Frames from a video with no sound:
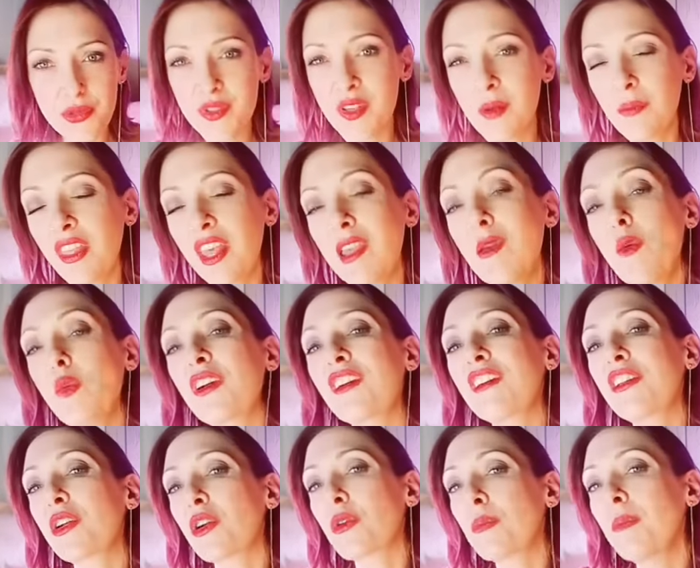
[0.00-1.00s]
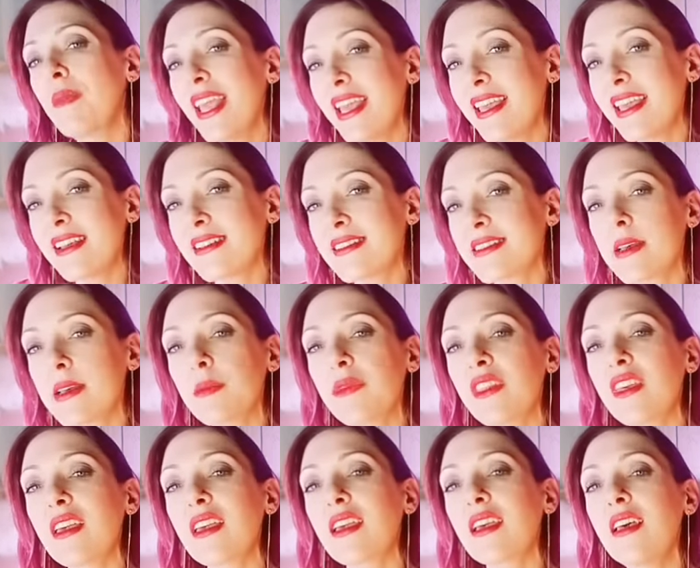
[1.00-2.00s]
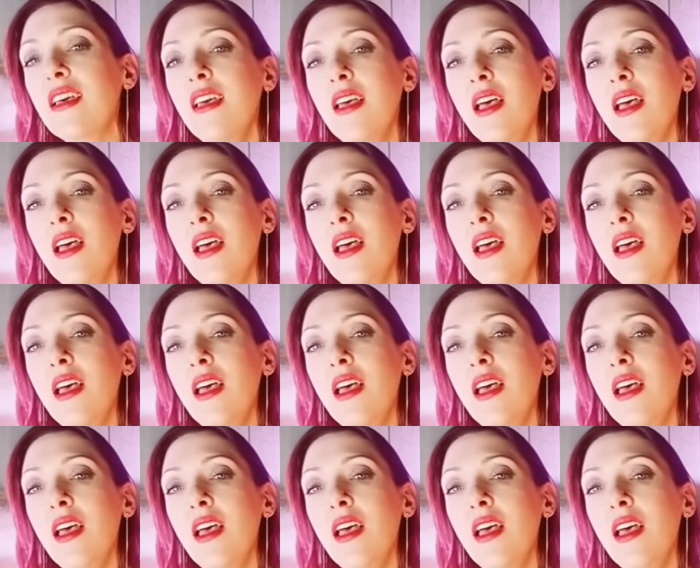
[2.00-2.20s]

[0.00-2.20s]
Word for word: something where you're making something.